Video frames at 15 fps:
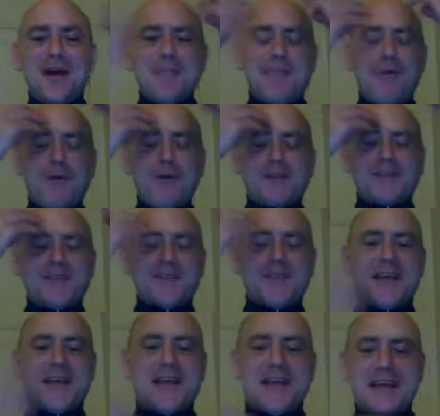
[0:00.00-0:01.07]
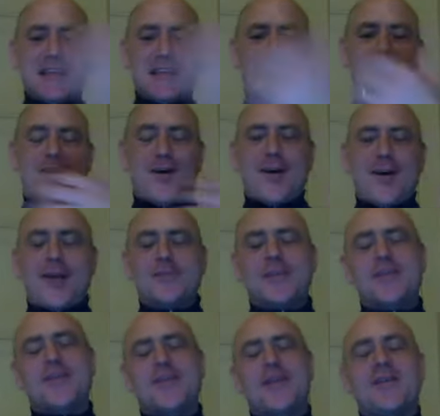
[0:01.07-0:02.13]
points on the head and the arms,
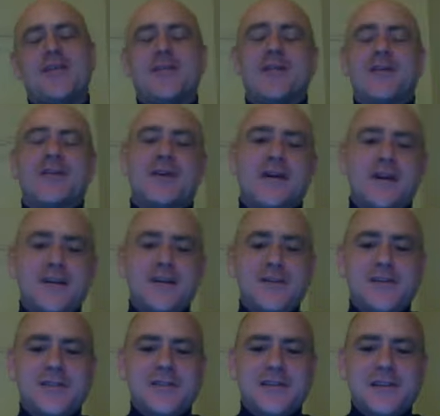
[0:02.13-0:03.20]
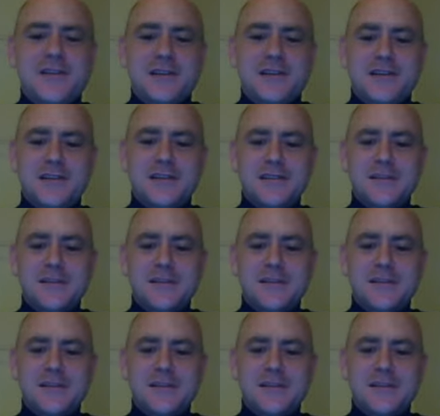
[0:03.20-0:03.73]
I thought, oh, God, are you serious?